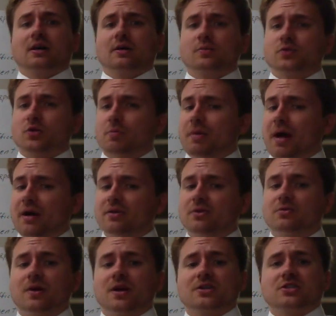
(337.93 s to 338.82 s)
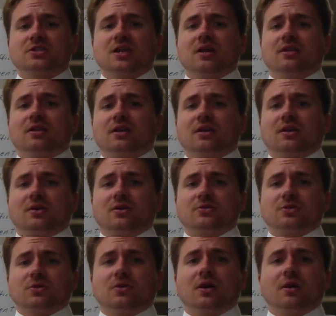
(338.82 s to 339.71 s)
So bounded rationality can
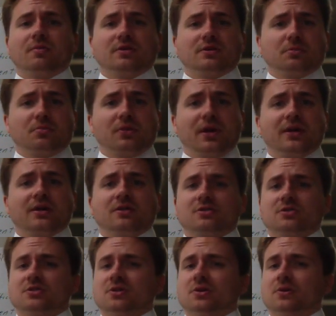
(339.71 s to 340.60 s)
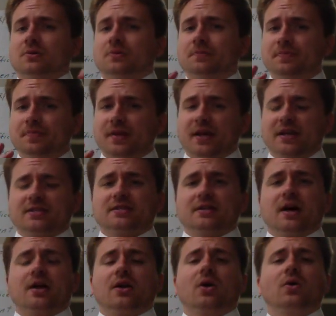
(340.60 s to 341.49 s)
also come into play here. So it's
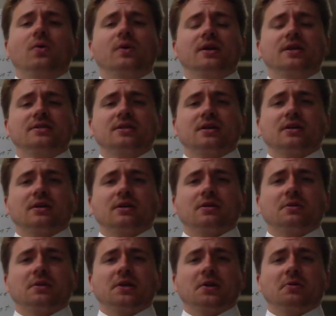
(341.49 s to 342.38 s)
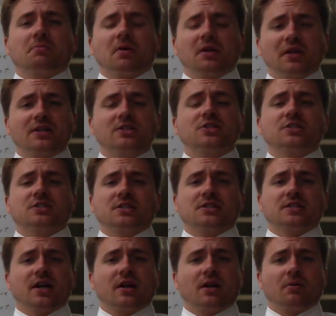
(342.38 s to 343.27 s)
not always malicious
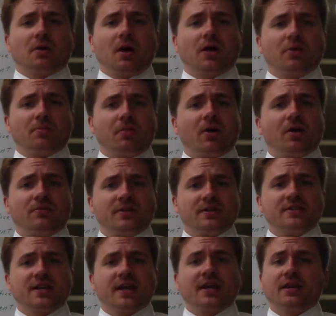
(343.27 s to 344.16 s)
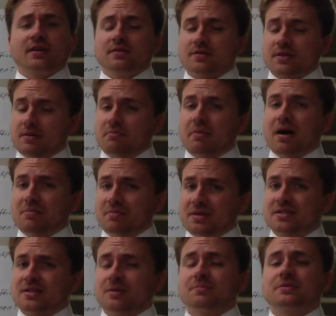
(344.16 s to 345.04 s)
intent on the part of executives. It might
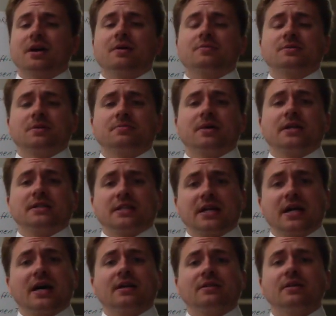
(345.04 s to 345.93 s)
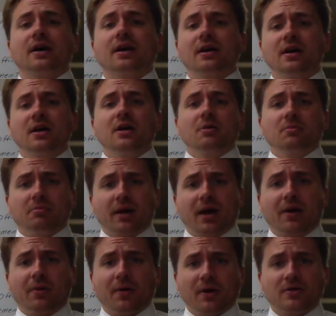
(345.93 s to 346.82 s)
be sometimes, I'm not denying that,
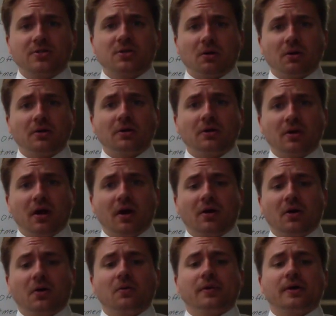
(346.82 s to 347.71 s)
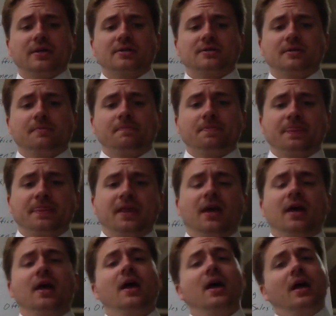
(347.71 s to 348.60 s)
but I would also argue not always.
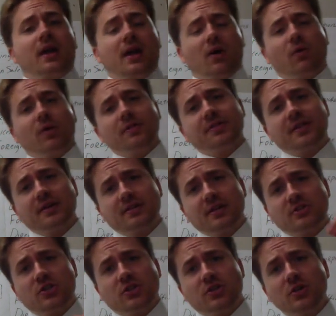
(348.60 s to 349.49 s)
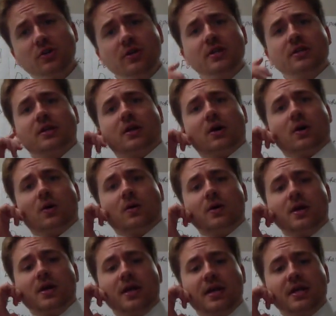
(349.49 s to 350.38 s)
Now, one thing that you do need to
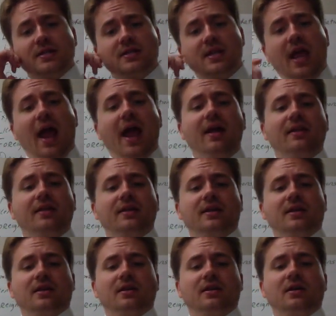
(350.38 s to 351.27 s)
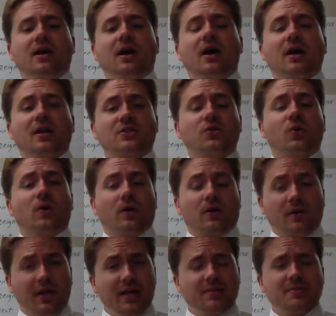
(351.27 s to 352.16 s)
know is the Alien
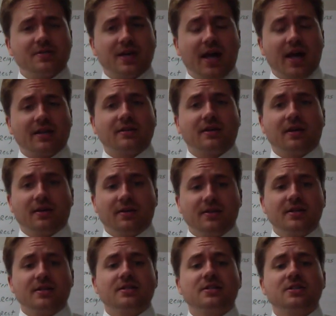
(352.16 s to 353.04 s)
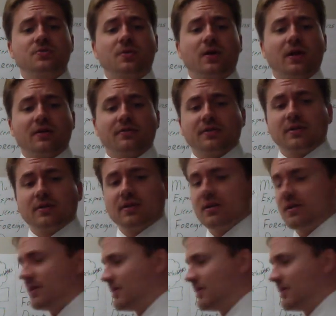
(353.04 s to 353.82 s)
Tort Claims Act. This is relevant.